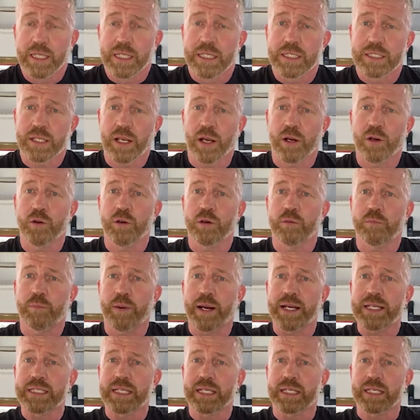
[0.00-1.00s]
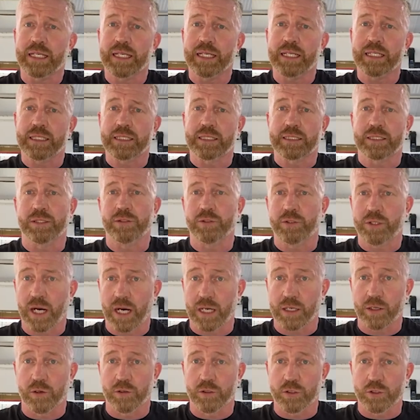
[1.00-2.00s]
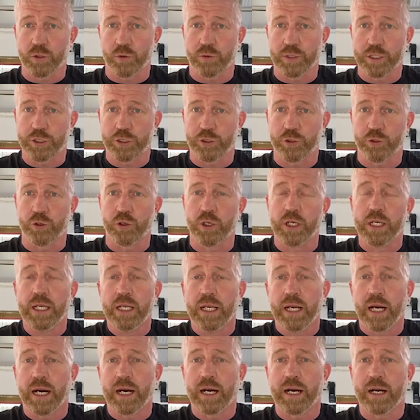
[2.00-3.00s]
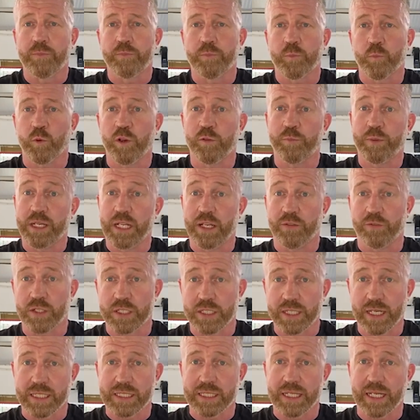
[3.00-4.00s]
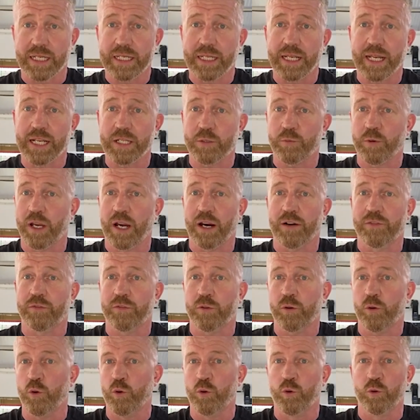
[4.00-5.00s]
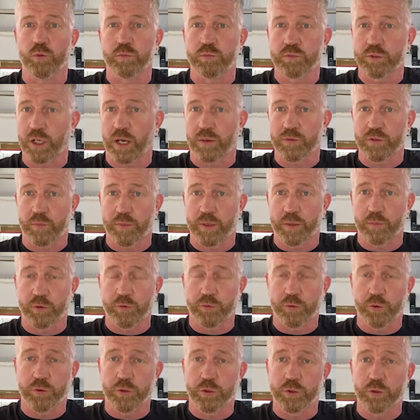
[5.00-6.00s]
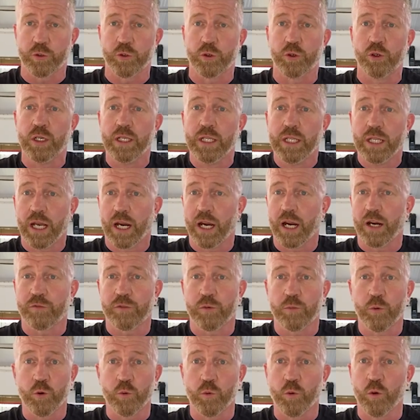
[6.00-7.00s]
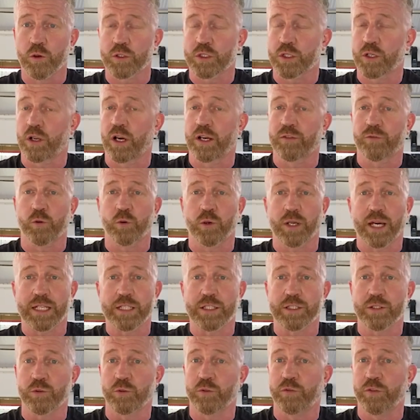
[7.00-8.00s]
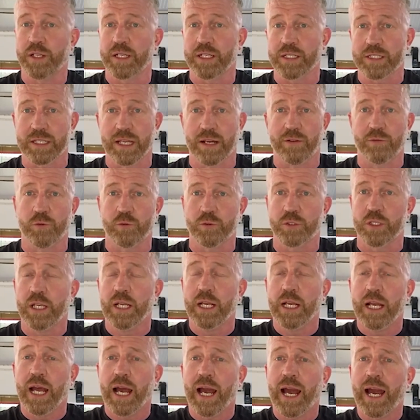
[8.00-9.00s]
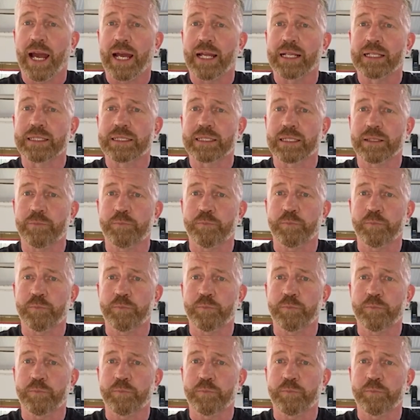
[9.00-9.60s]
So basically, to cut a long story short, we've been here for 16 years. We have all types of people through the door, from all walks of life, all ages, all fitness levels. And